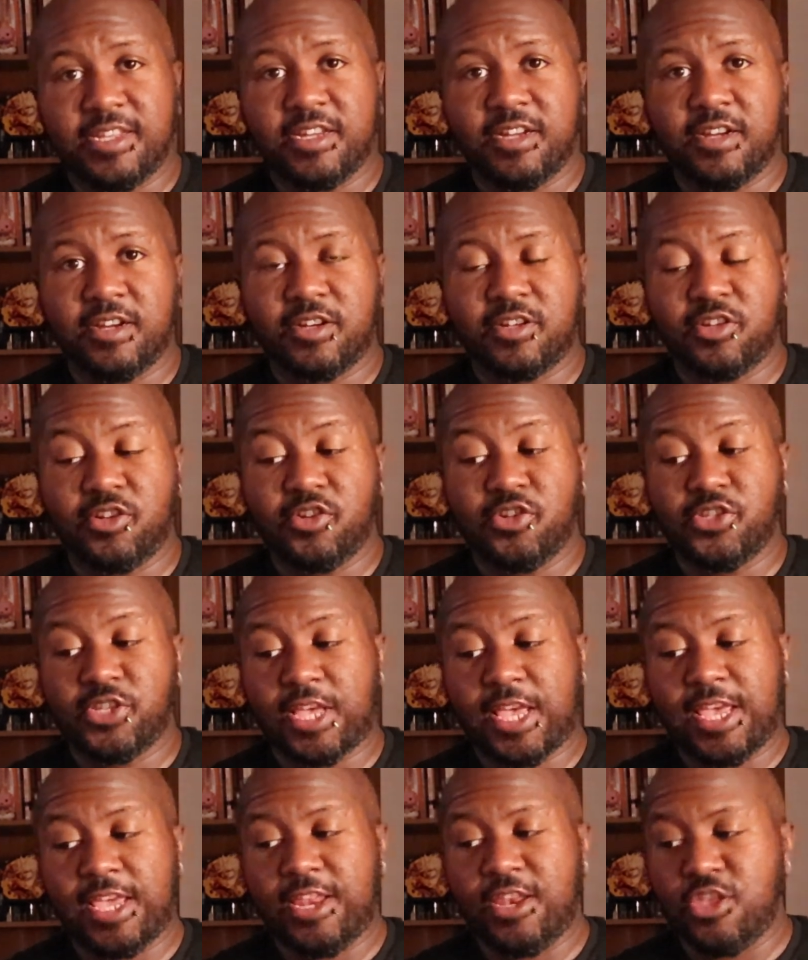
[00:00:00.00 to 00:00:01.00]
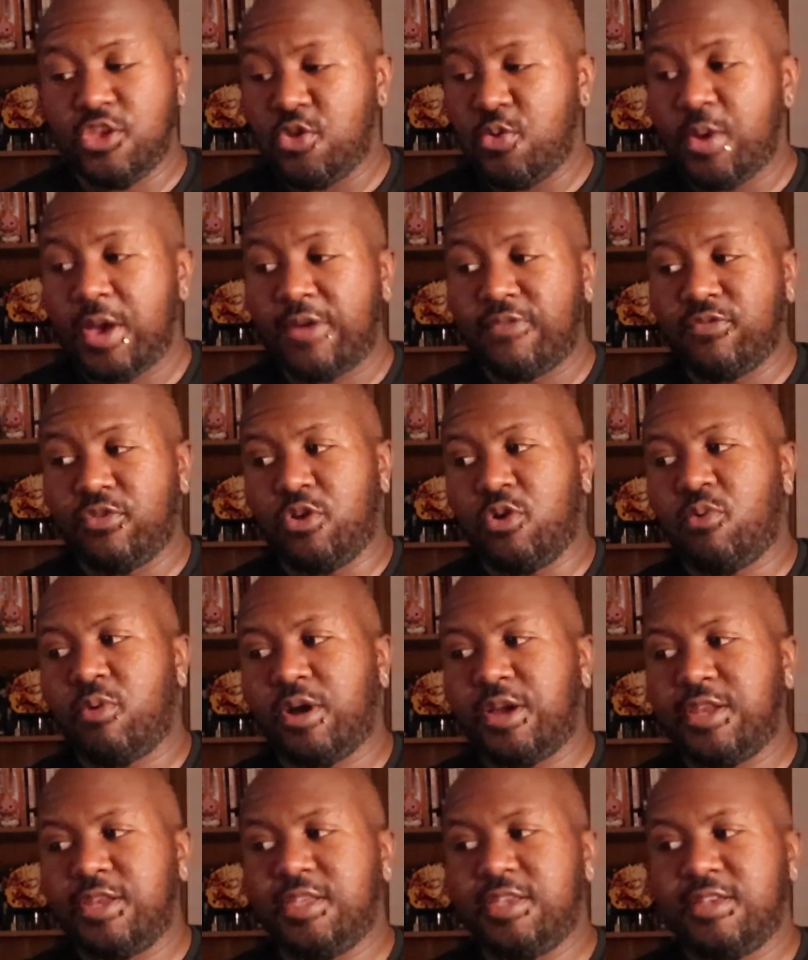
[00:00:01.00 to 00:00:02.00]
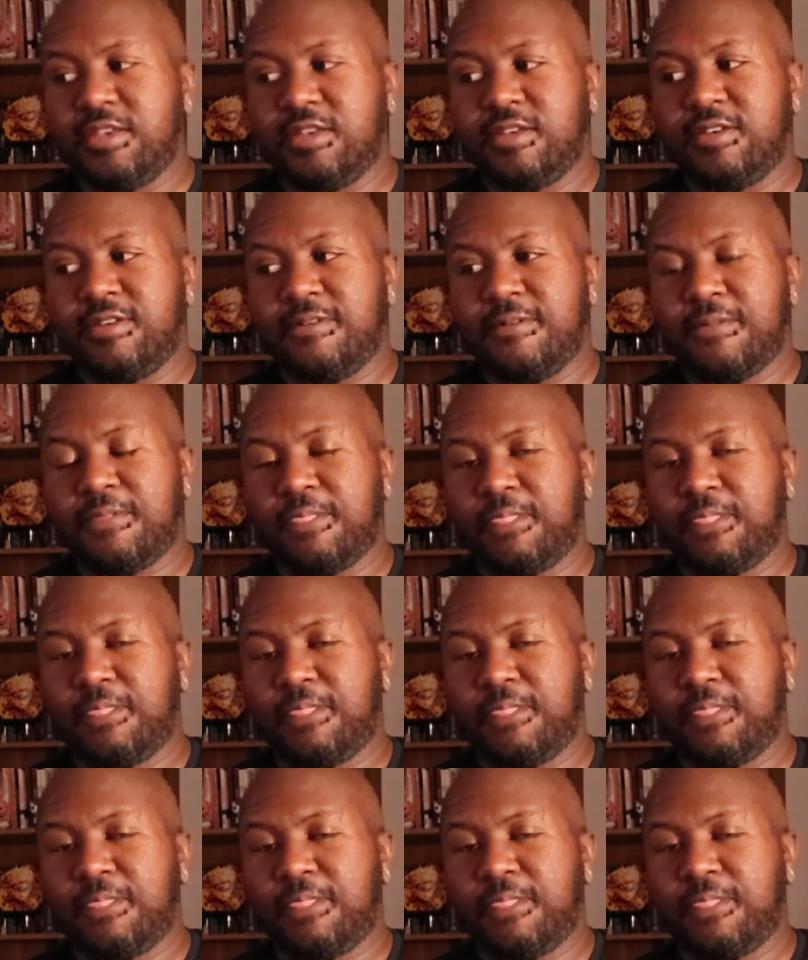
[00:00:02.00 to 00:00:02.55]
characters and you have no idea